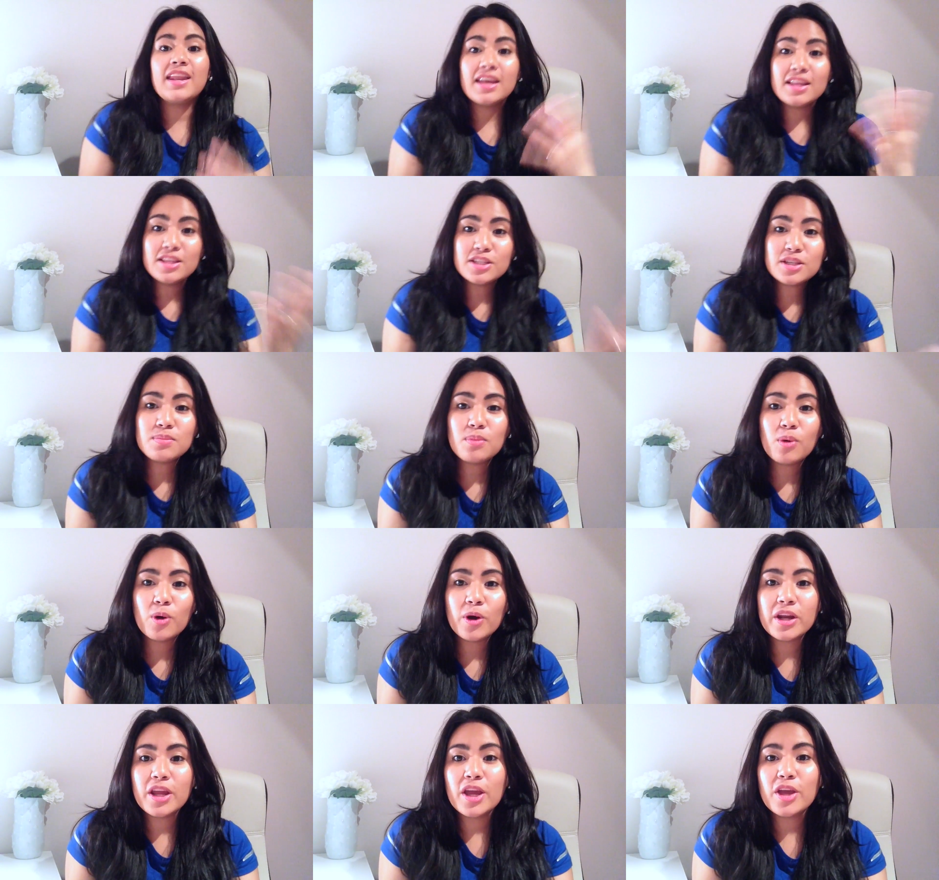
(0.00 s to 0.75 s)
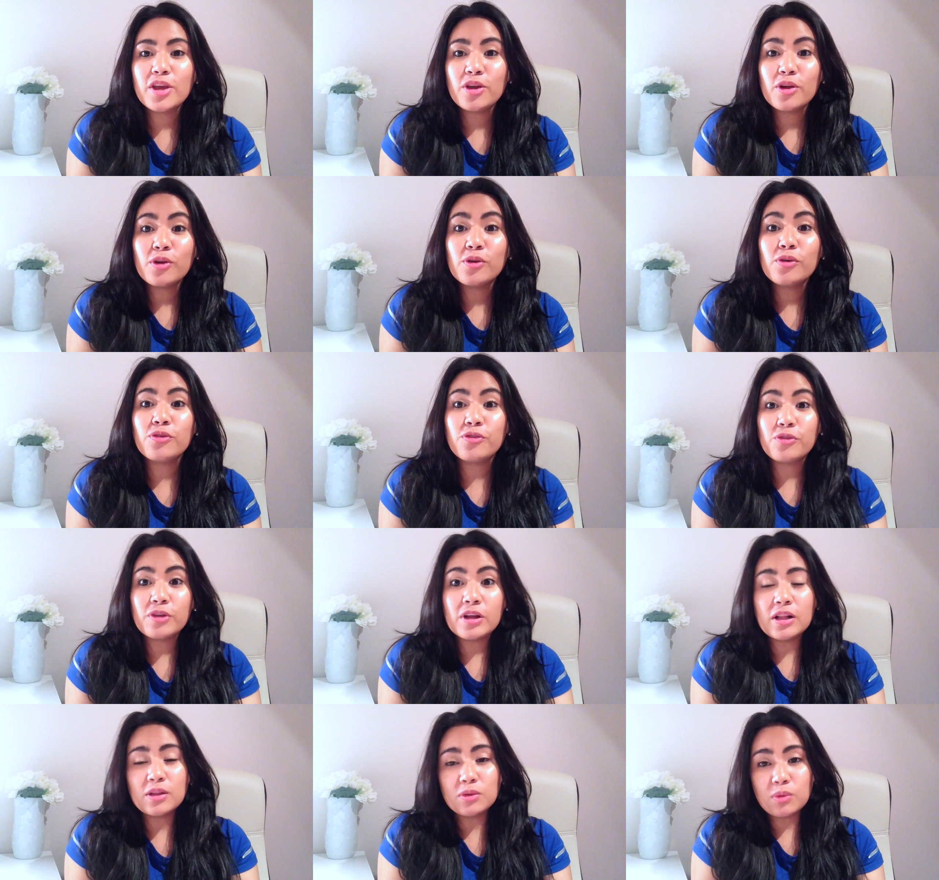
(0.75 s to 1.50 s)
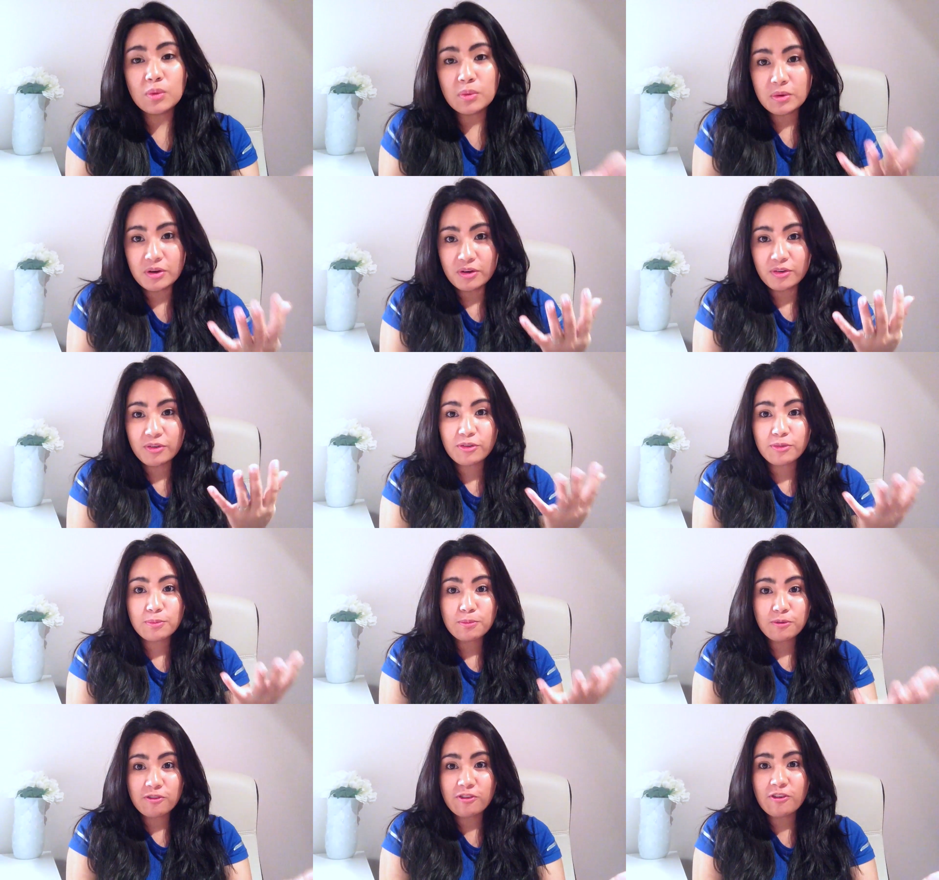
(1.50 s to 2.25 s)
And in the morning, you feel
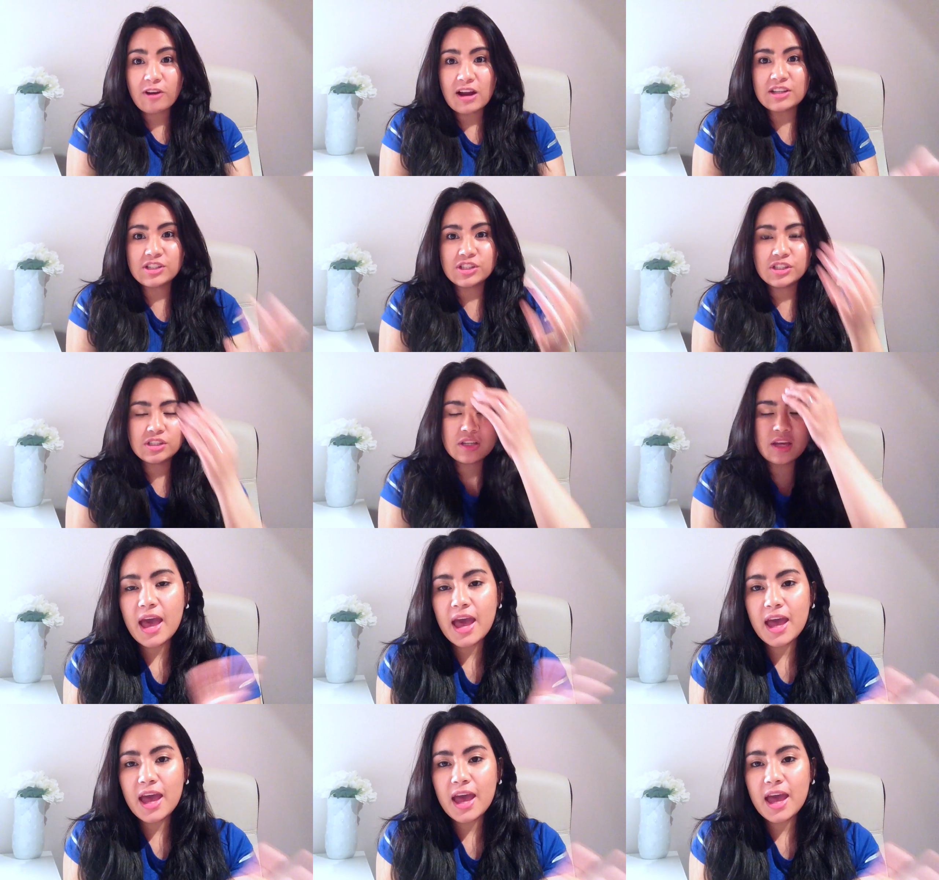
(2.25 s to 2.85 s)
refreshed.